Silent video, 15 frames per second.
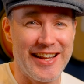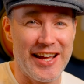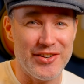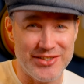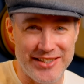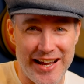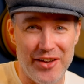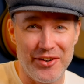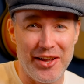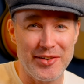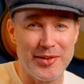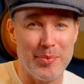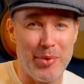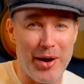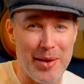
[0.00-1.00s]
out Down
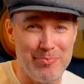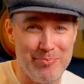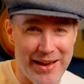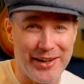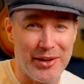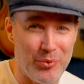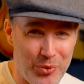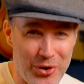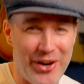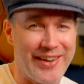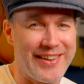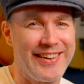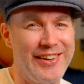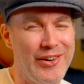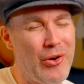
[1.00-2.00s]
Under by Men at
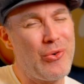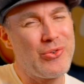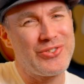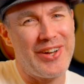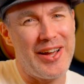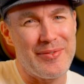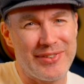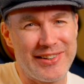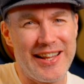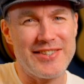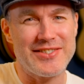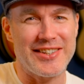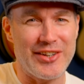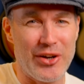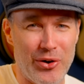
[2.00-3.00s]
Work. All-time
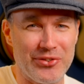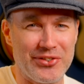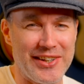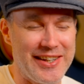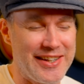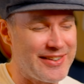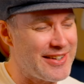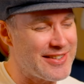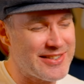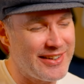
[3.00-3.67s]
classic Aussie hit.